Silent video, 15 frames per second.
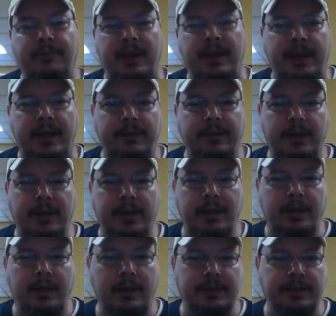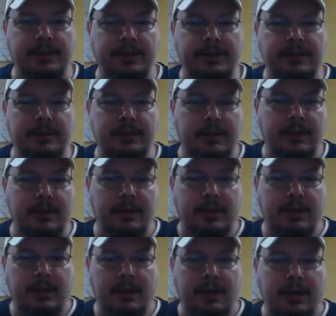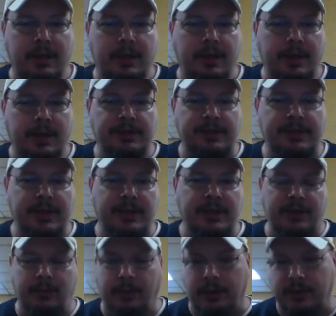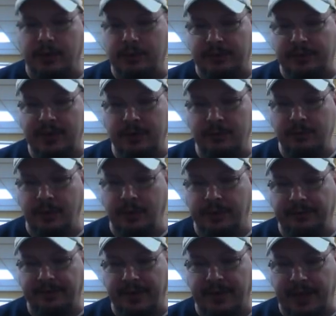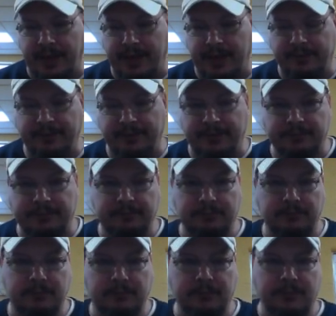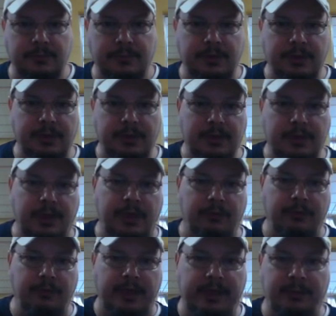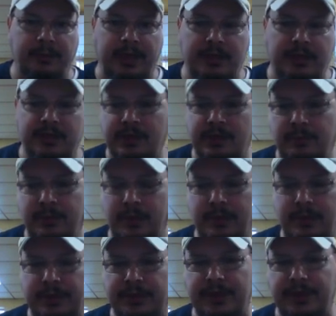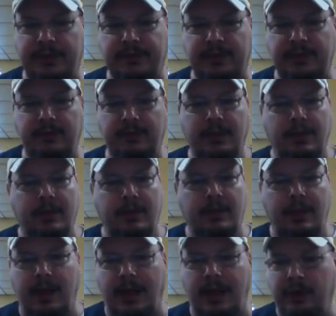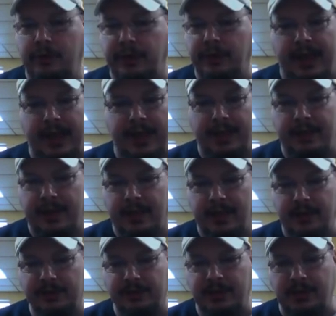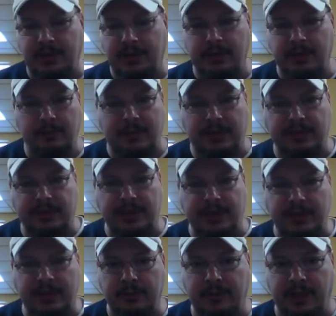Python, at least it says it works with 2.5. It recommends 2.7. I already had that installed on my system.